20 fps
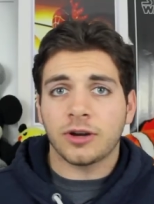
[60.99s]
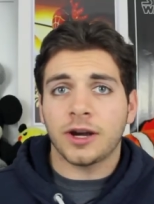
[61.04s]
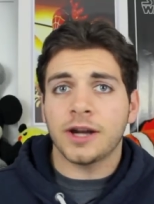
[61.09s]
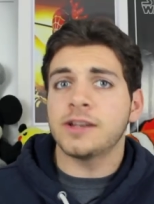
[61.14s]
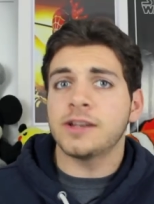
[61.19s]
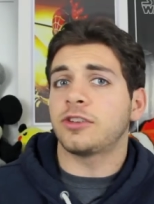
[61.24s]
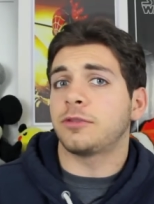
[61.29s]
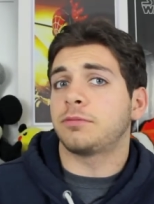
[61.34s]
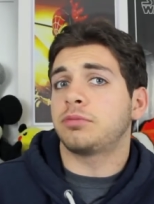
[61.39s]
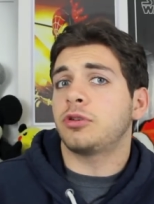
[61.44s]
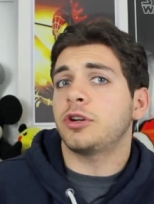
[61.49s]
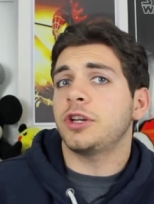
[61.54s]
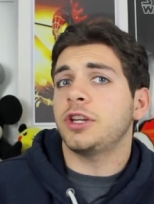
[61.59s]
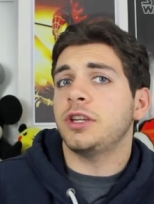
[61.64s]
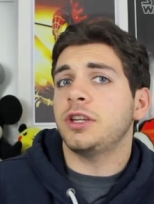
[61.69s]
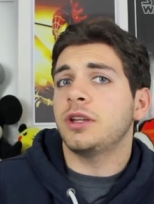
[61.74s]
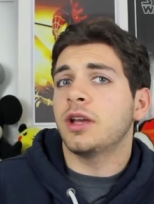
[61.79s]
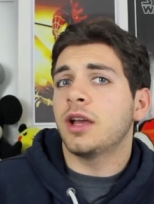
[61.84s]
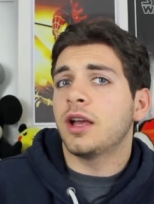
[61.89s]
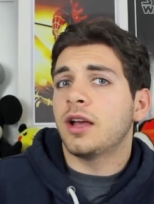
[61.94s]
Ryan's a
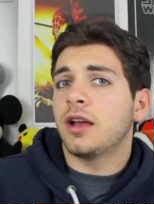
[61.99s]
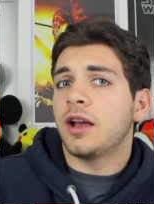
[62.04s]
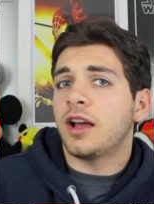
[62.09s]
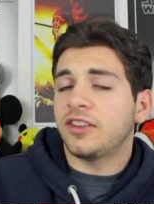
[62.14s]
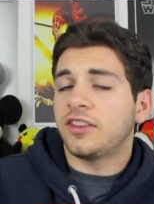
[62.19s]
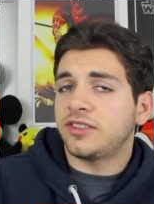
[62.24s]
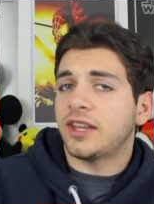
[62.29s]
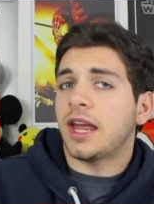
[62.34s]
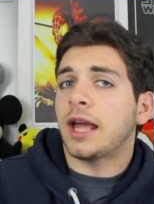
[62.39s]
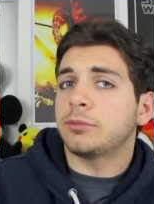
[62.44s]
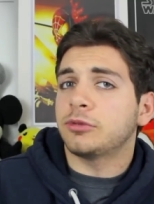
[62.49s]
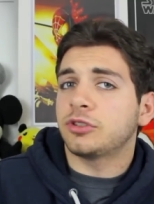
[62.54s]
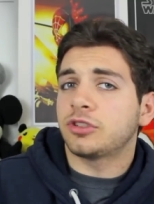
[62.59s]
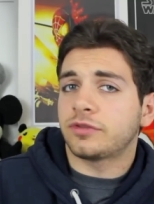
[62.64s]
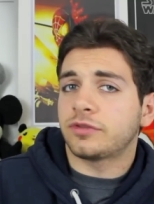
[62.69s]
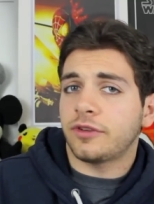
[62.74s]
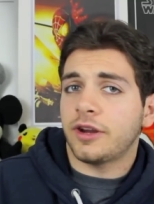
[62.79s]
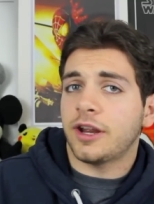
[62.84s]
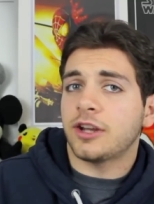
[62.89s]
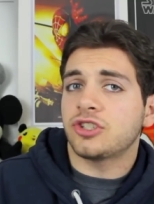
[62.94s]
pretty
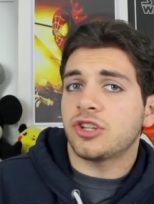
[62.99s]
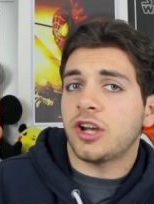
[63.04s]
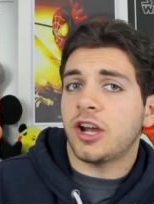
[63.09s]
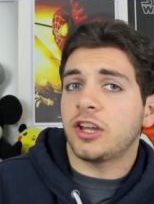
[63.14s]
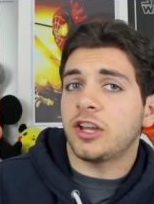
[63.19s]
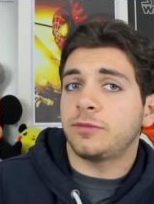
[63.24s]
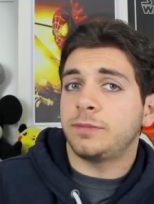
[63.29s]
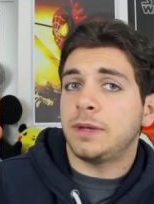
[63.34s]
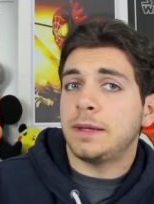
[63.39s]
established franchise.